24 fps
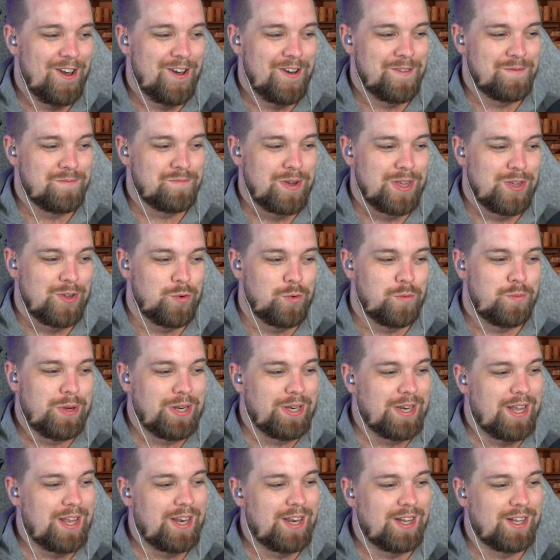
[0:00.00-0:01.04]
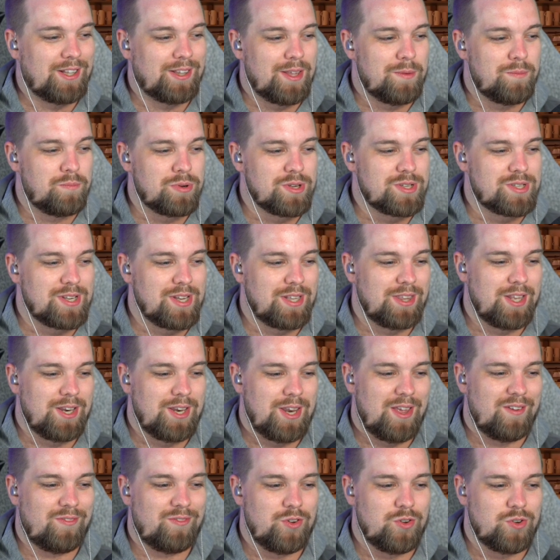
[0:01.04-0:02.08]
But you will be needing Olympus in the
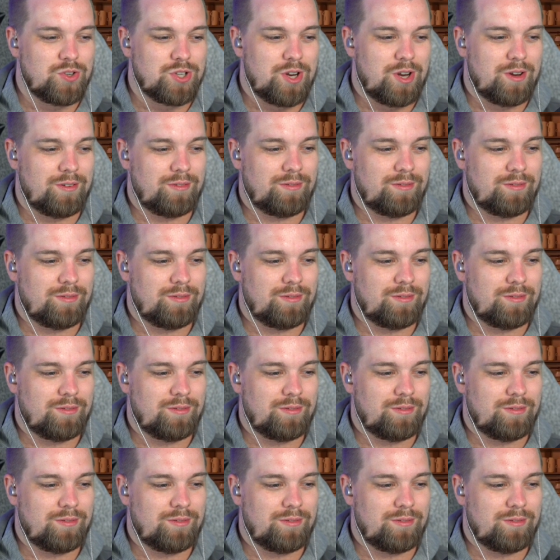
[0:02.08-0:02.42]
near future.